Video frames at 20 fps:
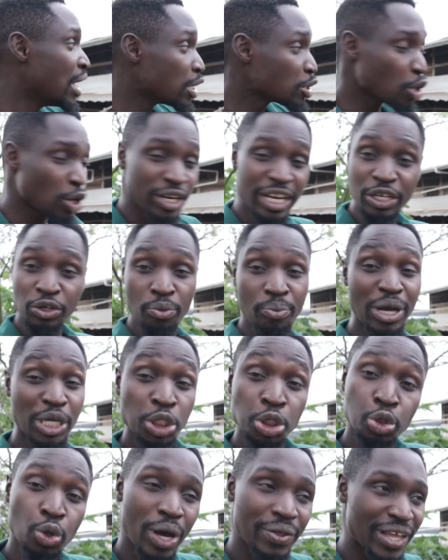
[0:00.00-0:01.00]
So you need to make
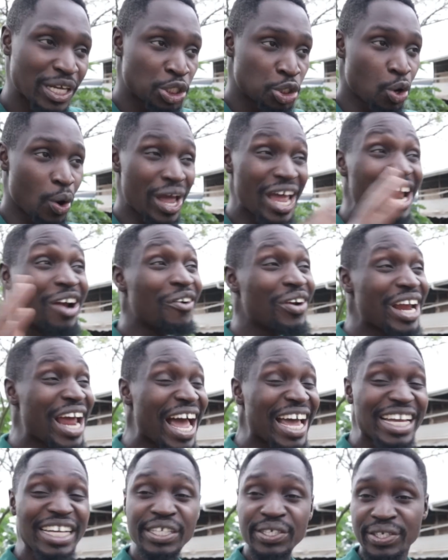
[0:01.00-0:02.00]
sure that your
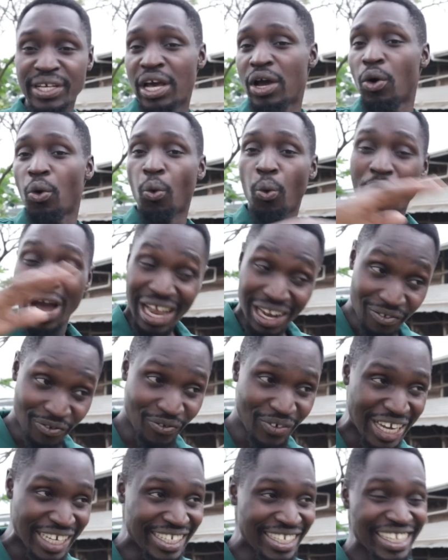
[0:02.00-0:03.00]
area is well
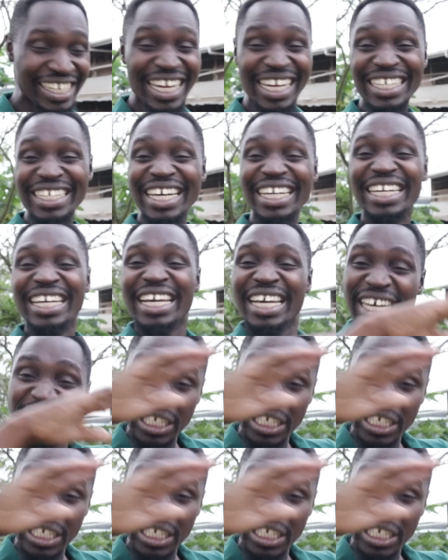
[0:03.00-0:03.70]
ventilated,